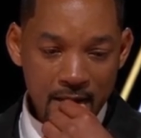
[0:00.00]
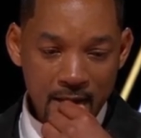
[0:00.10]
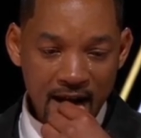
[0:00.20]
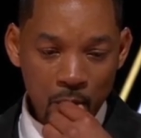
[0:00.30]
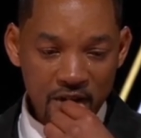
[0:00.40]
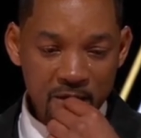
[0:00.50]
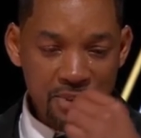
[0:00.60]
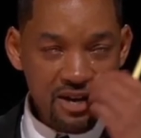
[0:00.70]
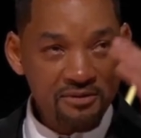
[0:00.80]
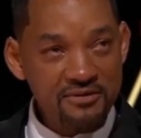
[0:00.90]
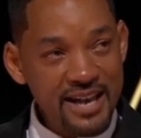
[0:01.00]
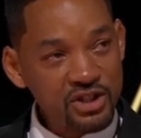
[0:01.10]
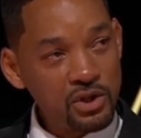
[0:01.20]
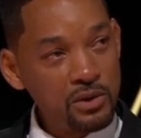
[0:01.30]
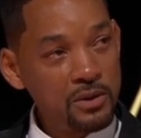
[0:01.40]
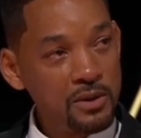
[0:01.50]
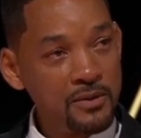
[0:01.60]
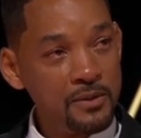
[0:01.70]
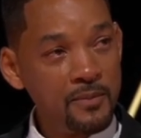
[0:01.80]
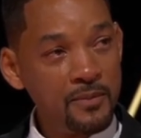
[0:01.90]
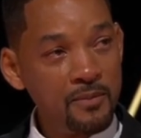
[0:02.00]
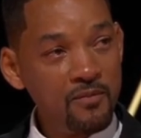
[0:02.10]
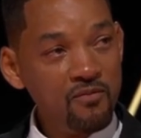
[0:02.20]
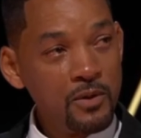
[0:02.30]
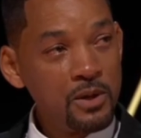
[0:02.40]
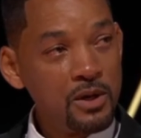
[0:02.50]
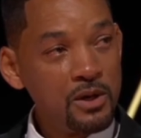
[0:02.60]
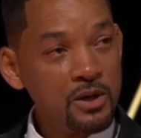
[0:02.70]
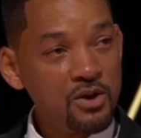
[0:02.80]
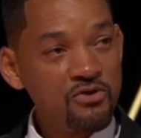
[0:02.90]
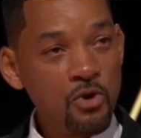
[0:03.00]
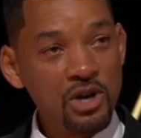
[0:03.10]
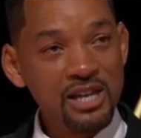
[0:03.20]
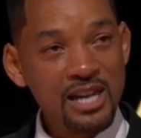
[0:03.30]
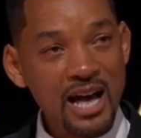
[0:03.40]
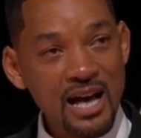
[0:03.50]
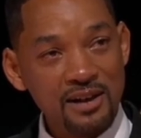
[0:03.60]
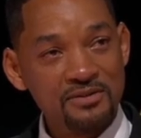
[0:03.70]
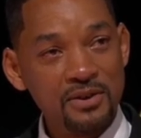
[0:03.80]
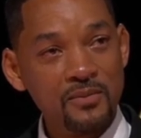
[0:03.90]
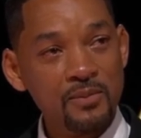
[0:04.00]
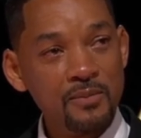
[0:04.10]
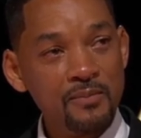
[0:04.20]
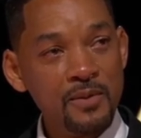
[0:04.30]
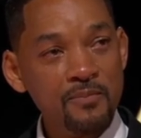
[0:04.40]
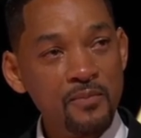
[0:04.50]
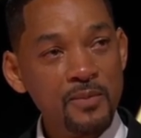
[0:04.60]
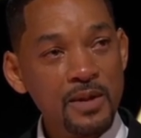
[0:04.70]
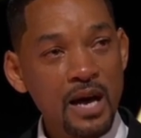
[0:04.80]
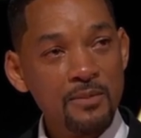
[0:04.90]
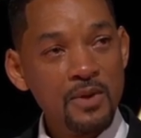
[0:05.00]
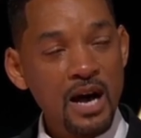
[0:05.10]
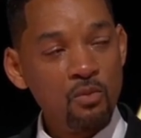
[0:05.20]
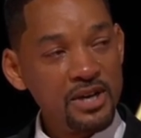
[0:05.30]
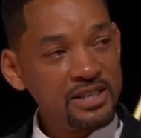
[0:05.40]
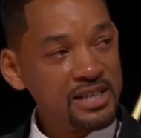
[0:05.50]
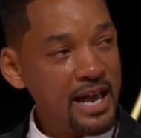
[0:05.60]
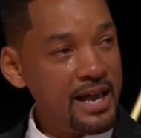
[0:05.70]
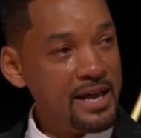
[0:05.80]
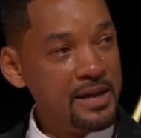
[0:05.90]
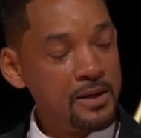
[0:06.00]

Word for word: I want to be a vessel for love. I want to say